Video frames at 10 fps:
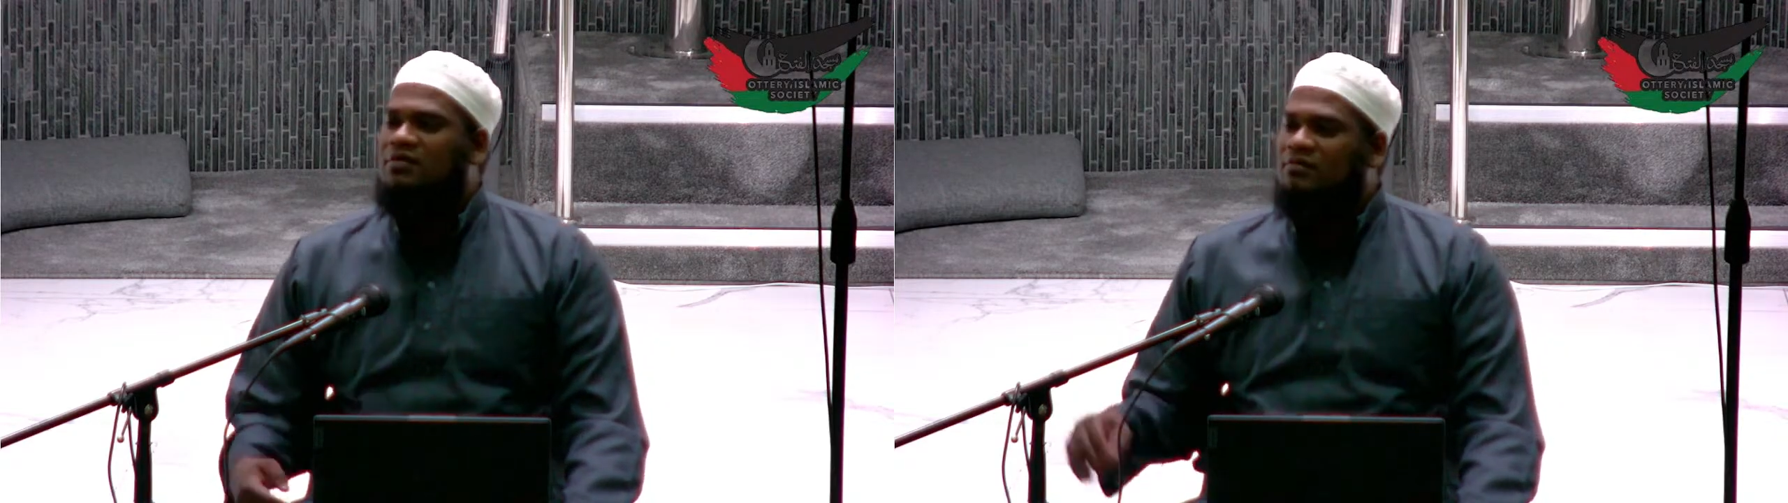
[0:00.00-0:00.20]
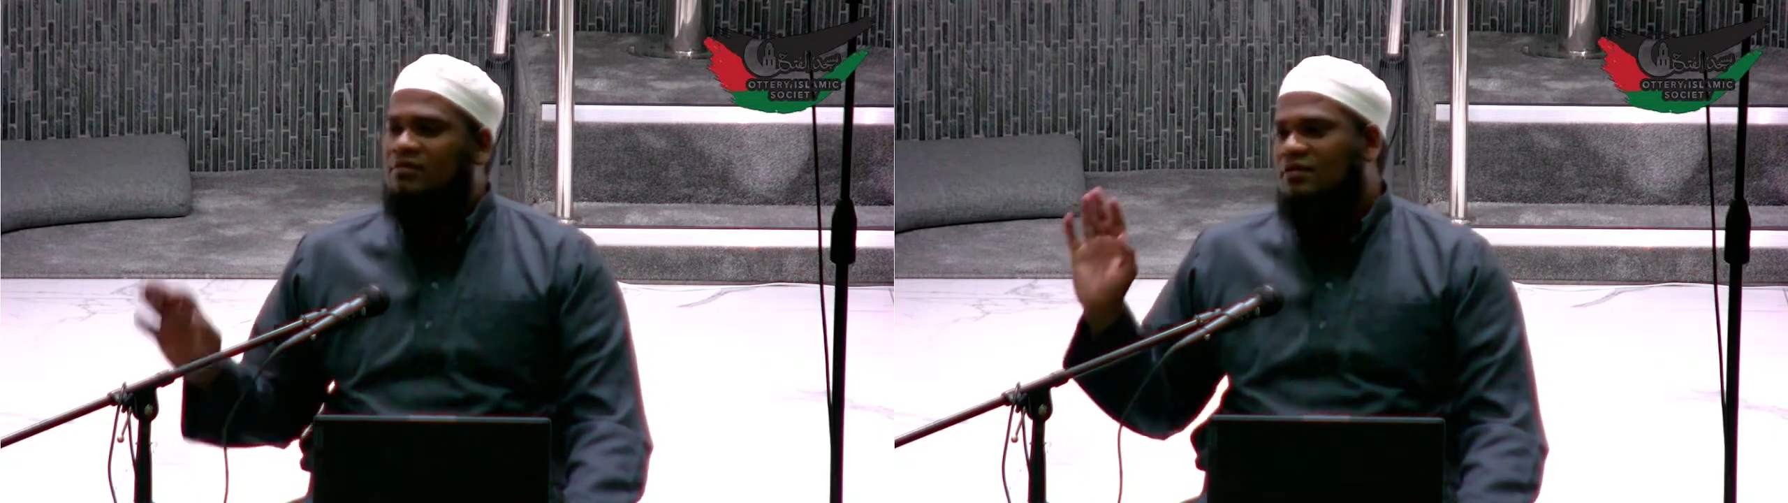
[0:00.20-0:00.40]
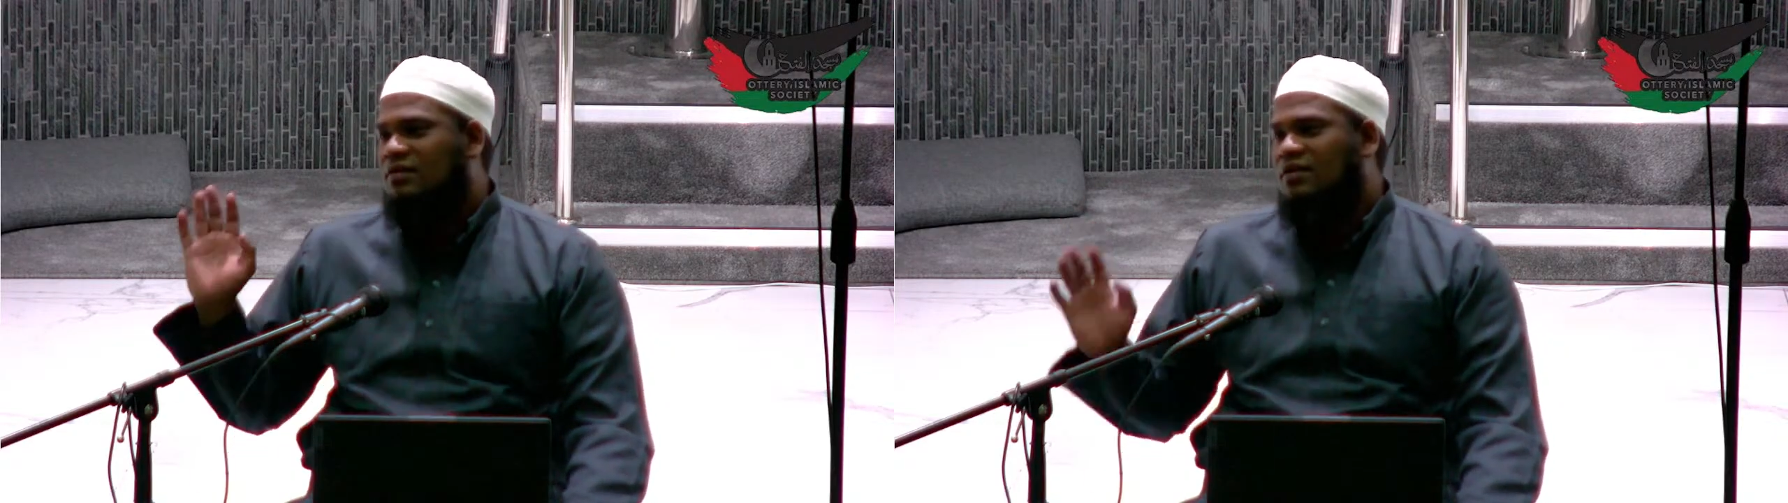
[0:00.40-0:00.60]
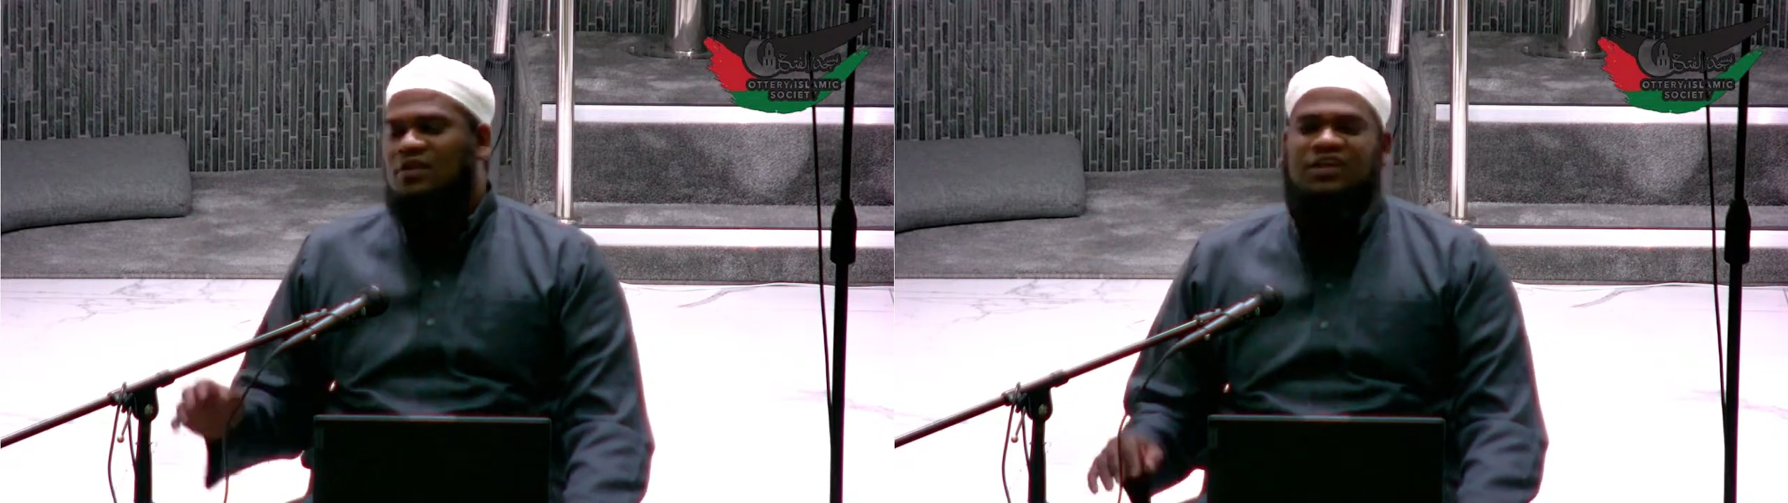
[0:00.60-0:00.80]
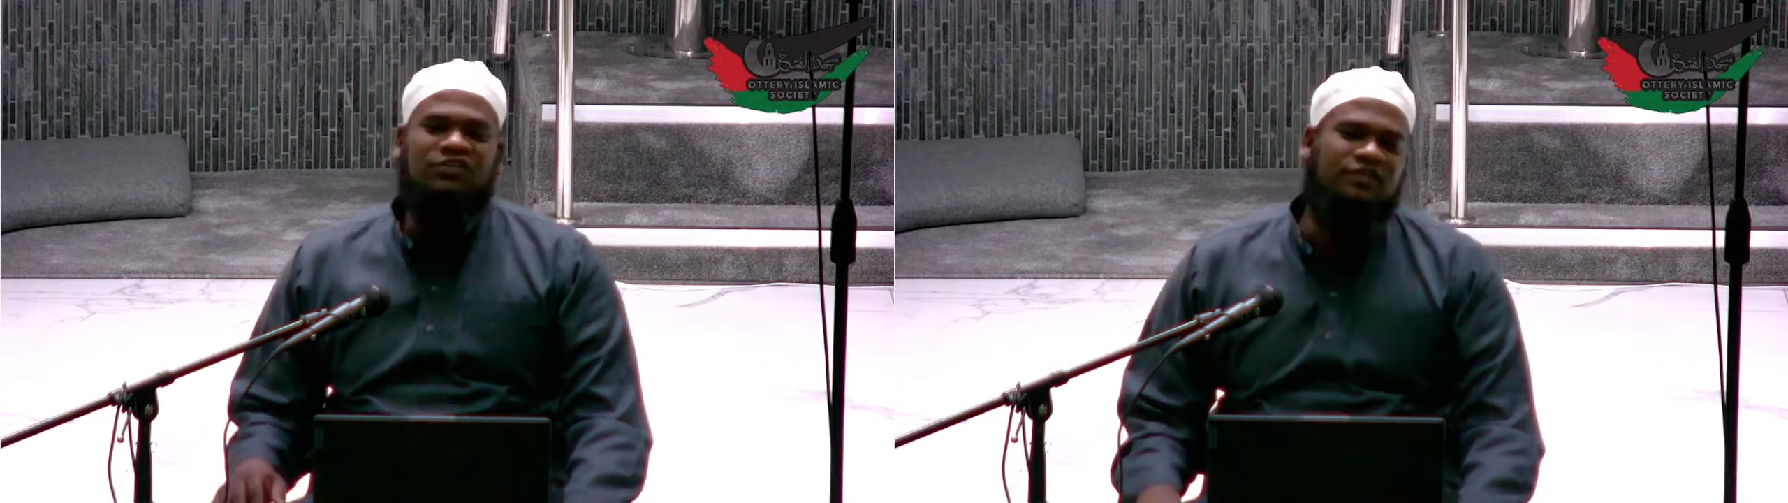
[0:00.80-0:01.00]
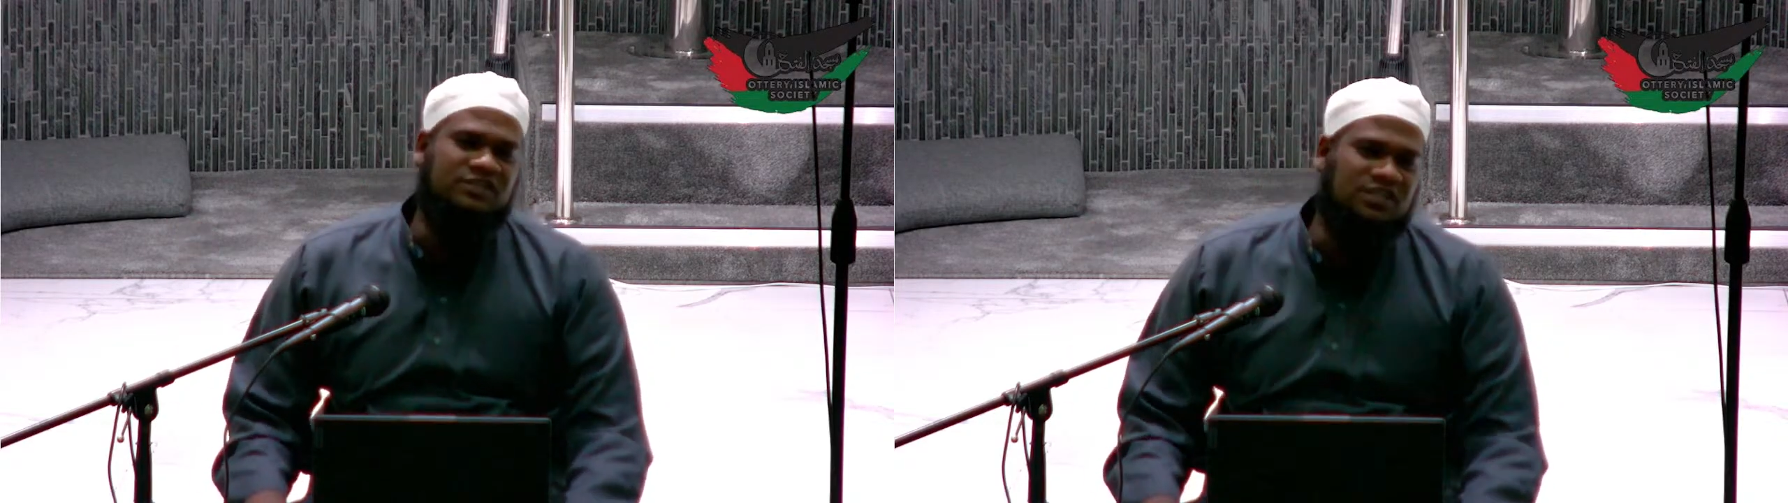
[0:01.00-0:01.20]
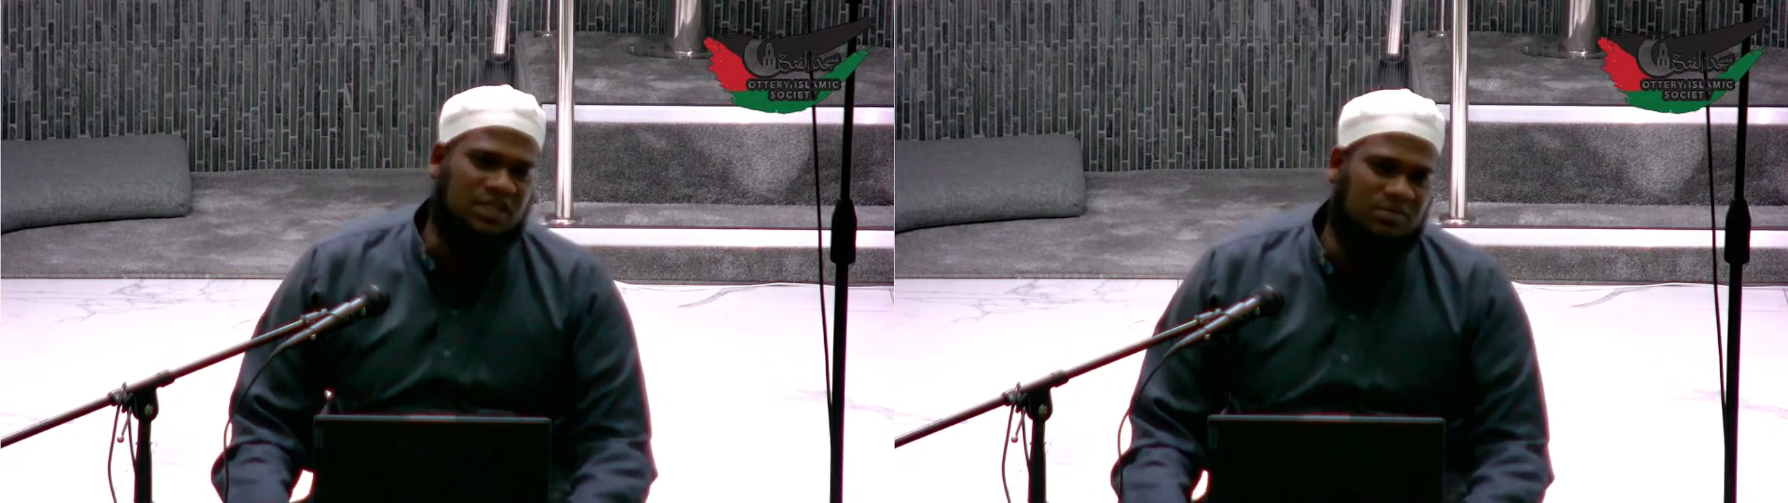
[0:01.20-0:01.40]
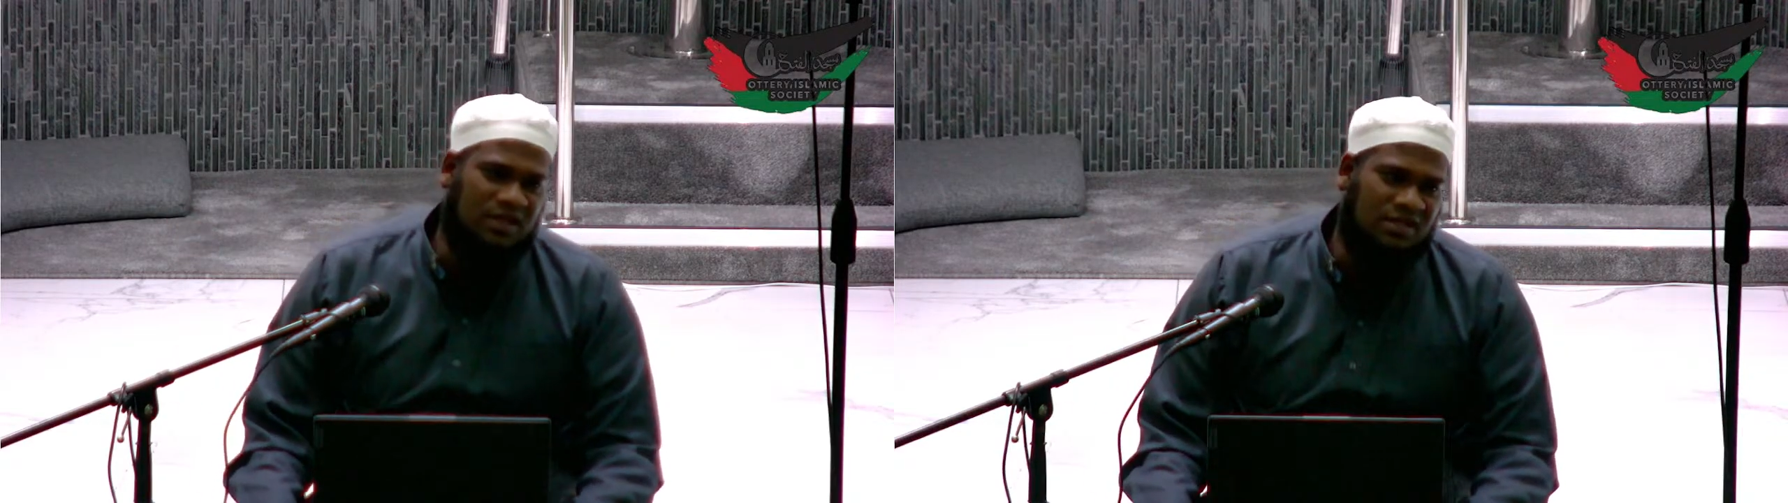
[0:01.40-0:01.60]
Then you don't have to
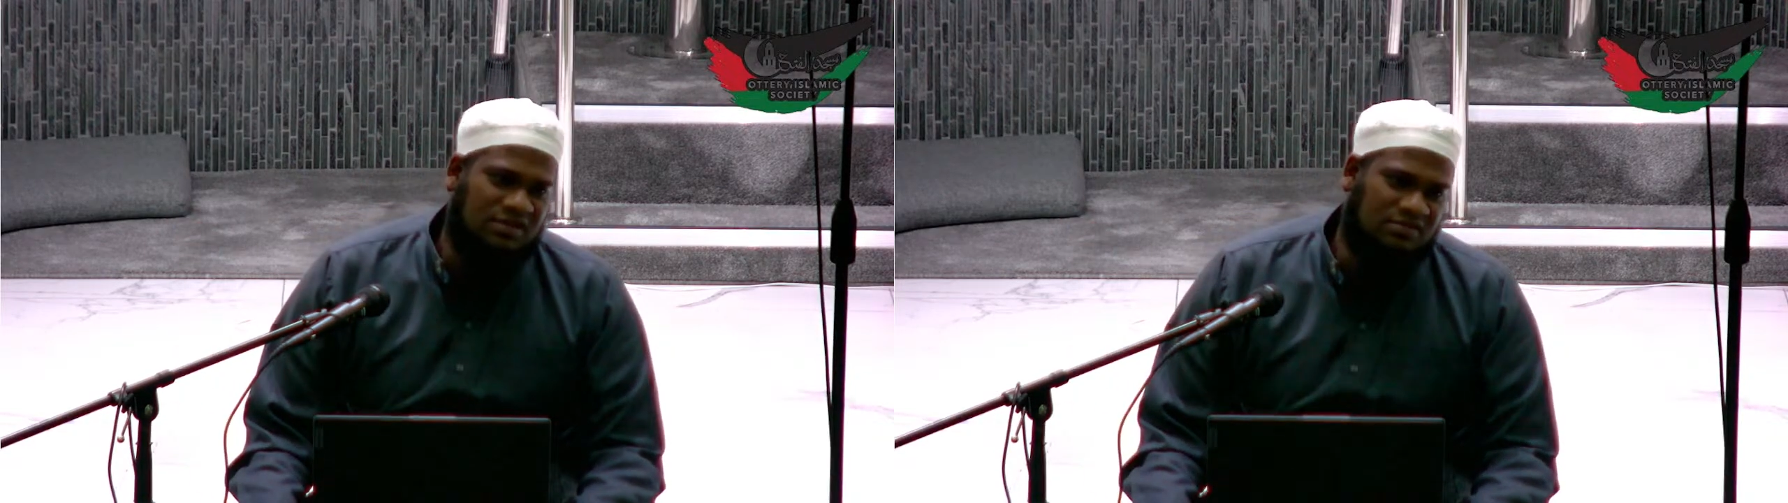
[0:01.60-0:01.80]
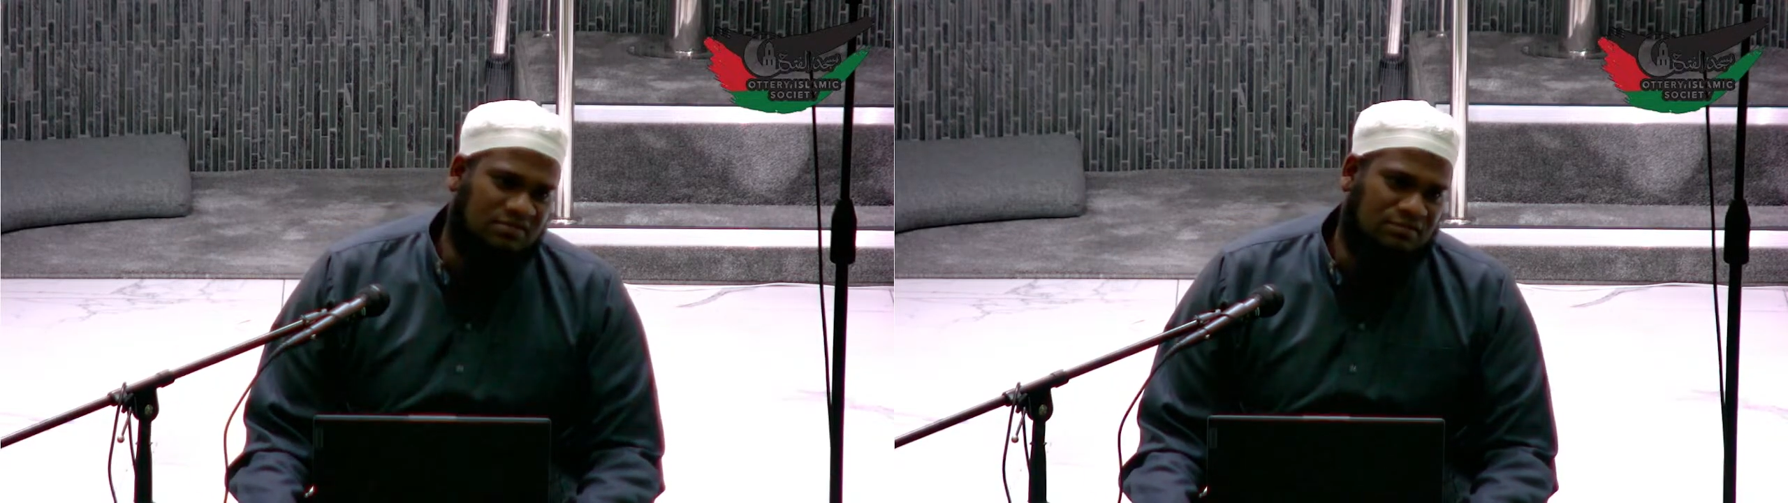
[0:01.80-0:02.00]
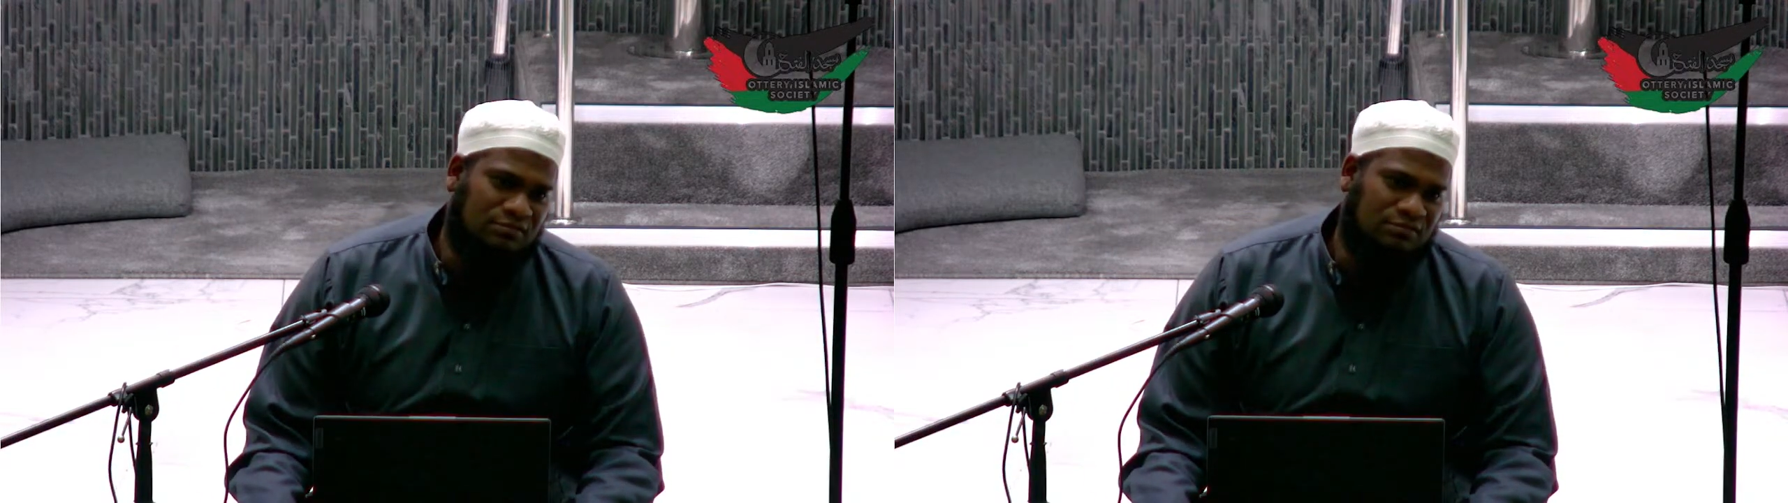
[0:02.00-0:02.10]
face the Qibla.